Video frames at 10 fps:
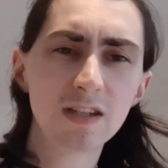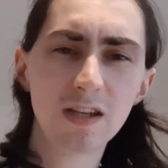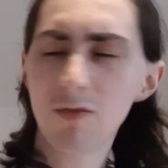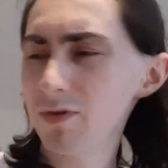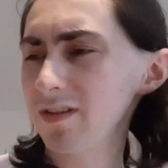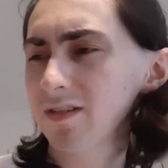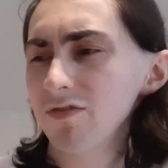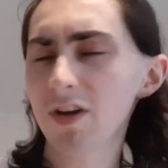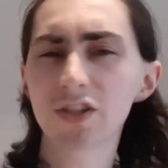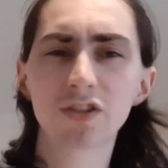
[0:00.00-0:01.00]
in all these
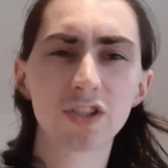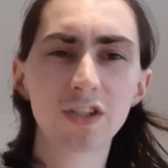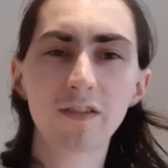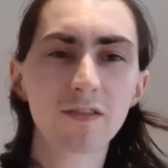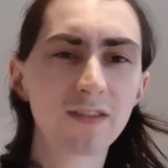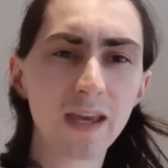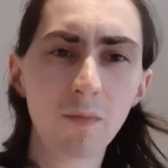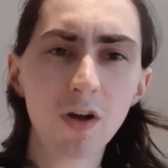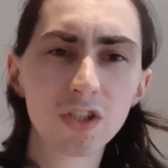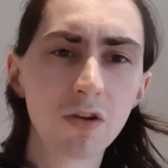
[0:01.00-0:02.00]
iterations she doesn't say much.